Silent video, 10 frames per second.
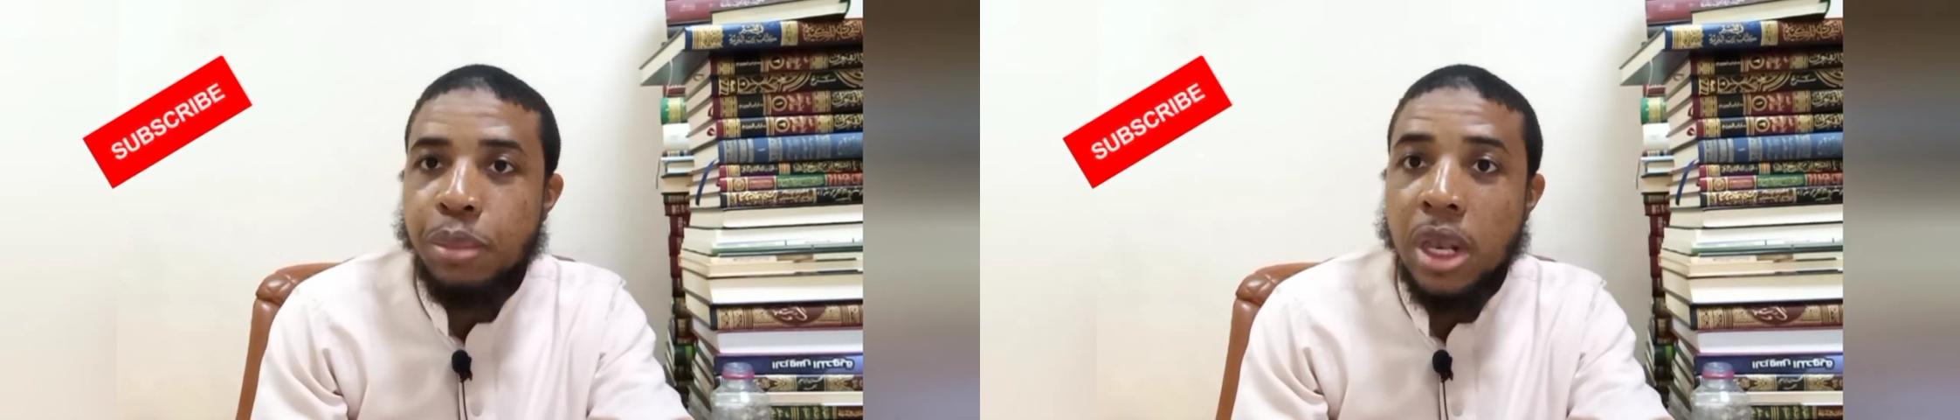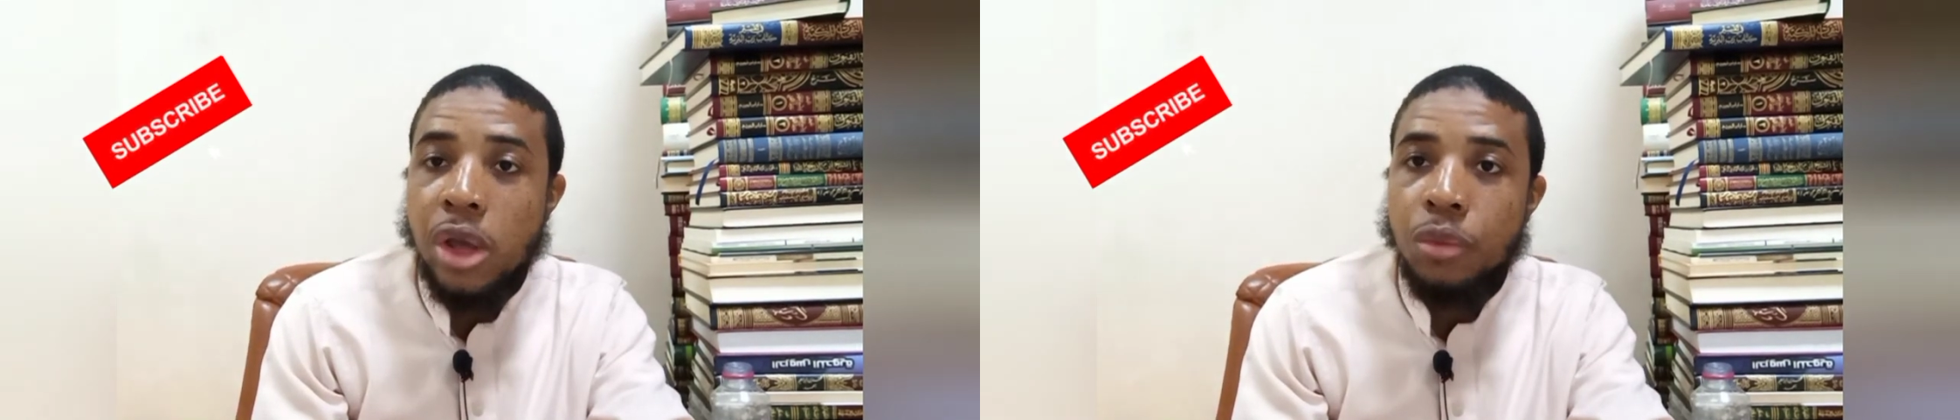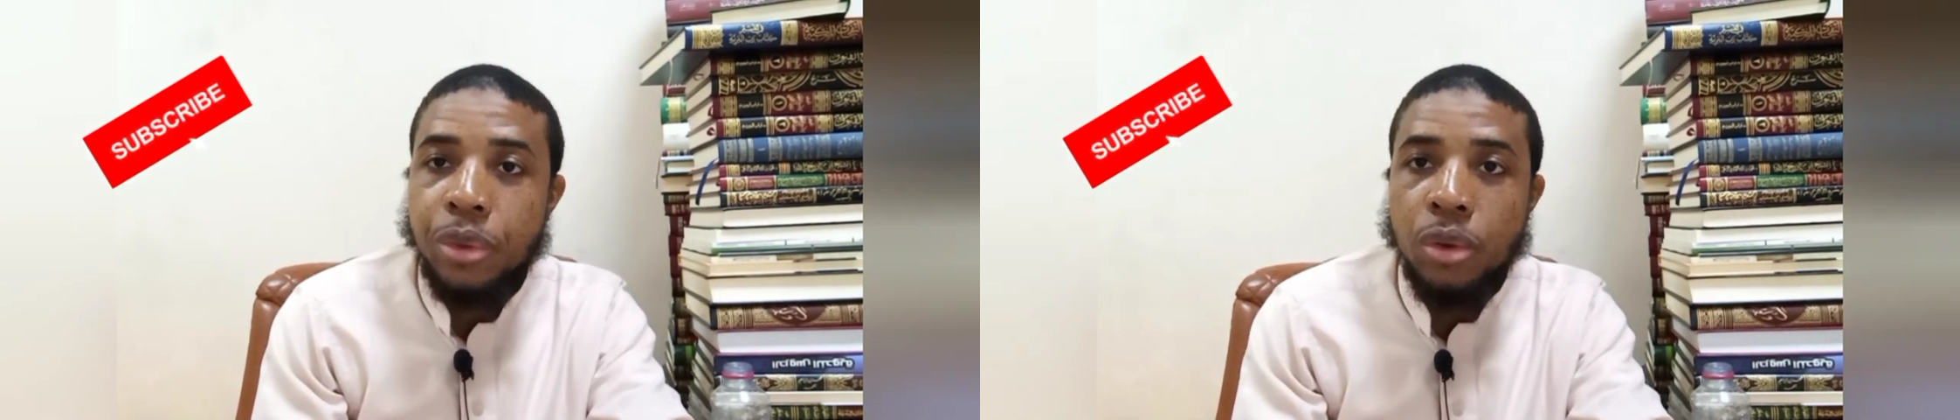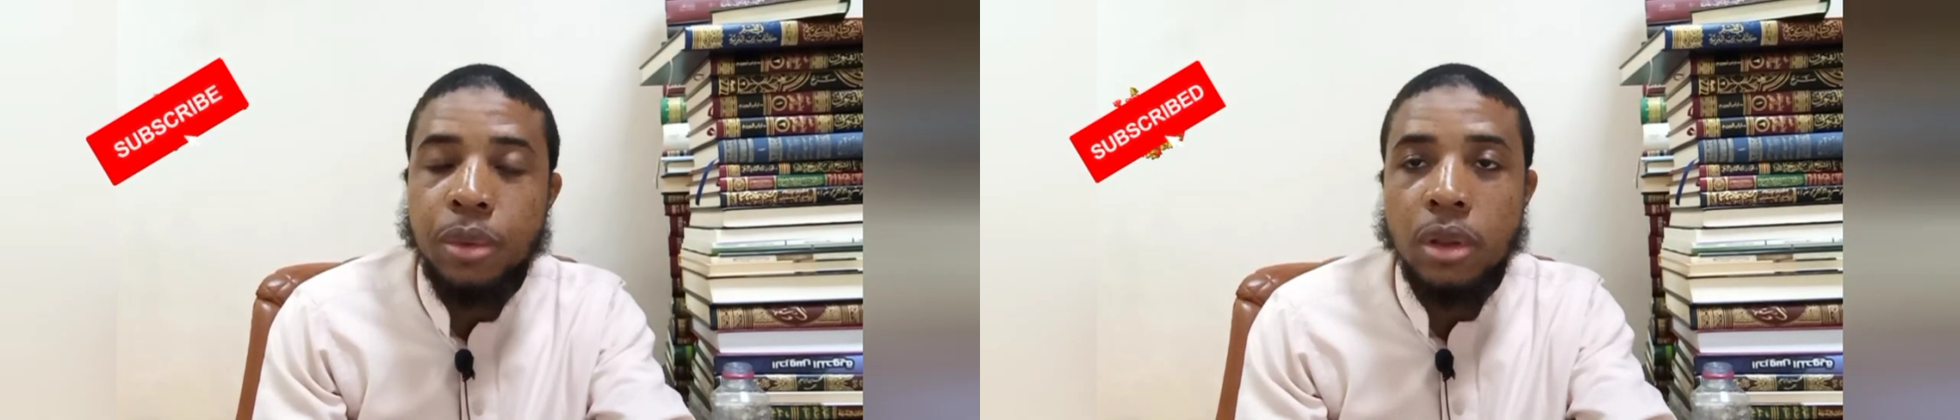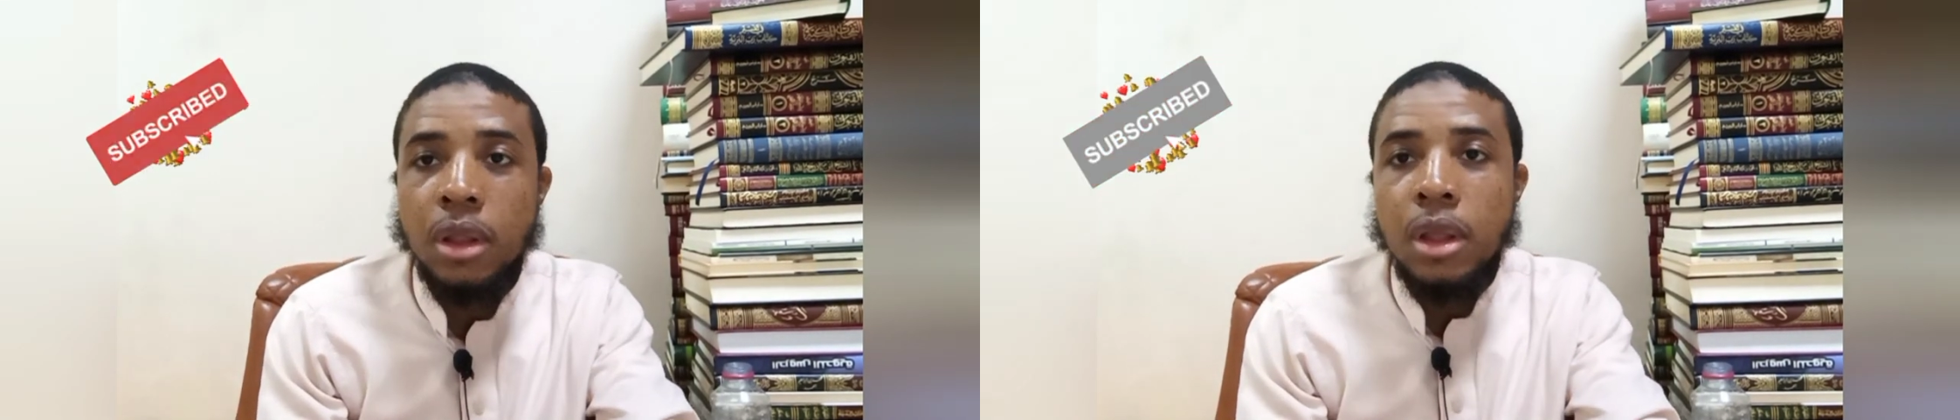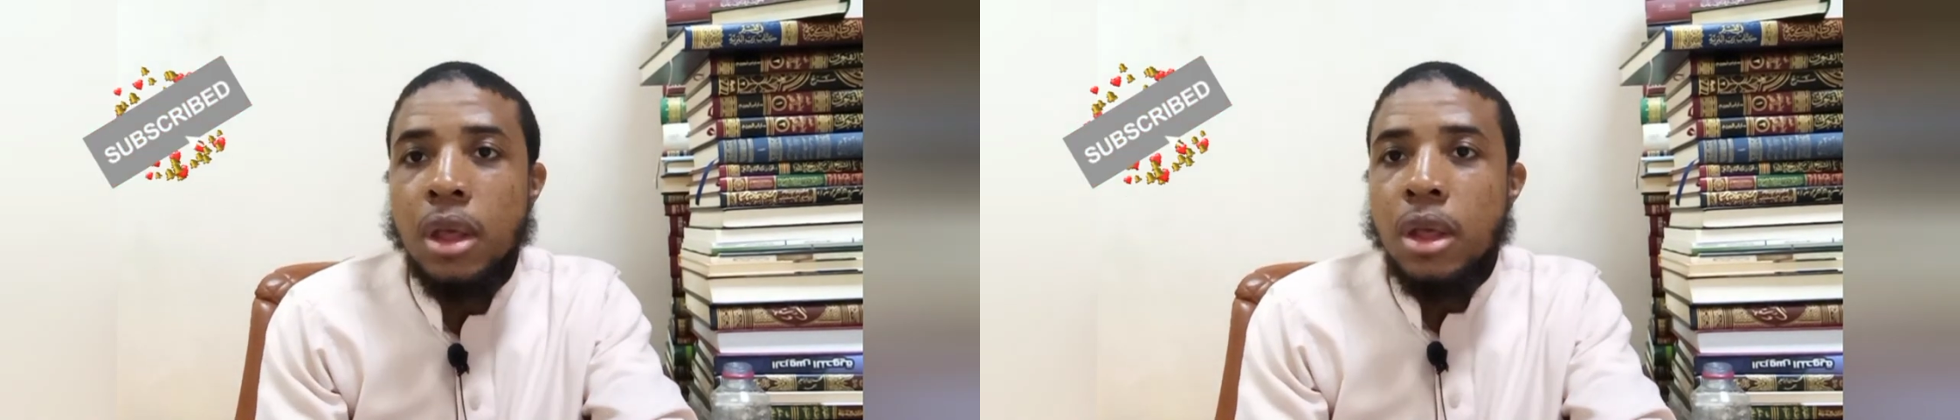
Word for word: billion people.